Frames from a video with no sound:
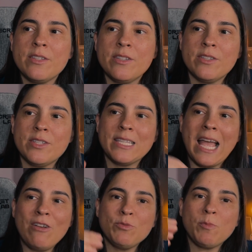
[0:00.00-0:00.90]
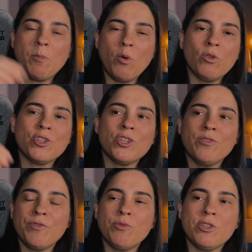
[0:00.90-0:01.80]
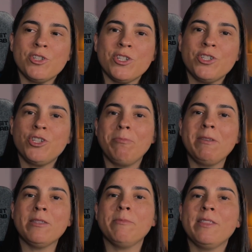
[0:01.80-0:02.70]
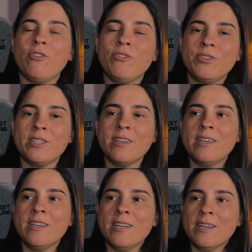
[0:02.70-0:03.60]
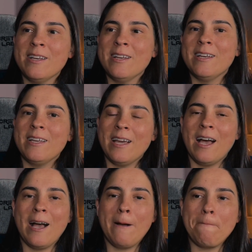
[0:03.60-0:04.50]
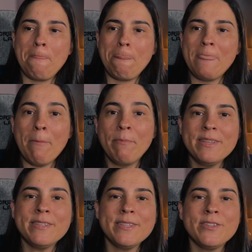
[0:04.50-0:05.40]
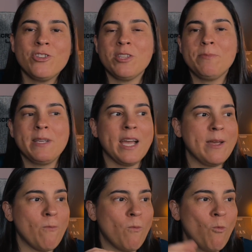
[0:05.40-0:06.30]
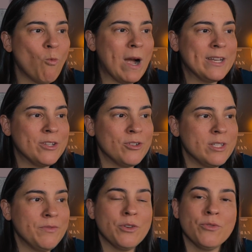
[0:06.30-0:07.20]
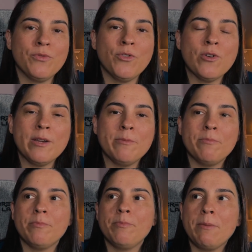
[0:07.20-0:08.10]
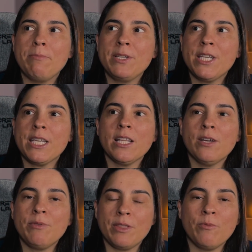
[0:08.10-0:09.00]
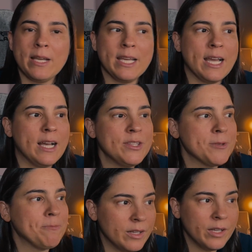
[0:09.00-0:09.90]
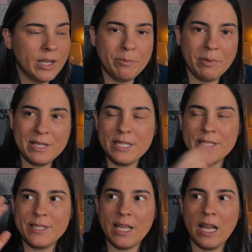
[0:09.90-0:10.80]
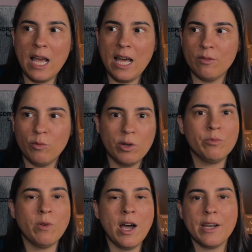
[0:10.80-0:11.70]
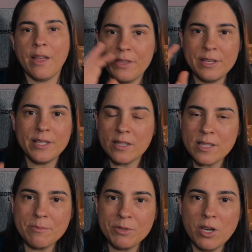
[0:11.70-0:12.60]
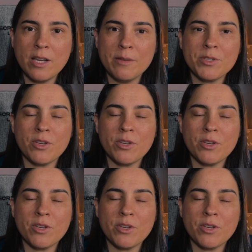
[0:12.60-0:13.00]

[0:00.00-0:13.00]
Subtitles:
sales proportion of the watches, shipping them in those numbers just became way too difficult for him, in particular with the warehouse. He'd basically sell out worldwide at the exact same time, so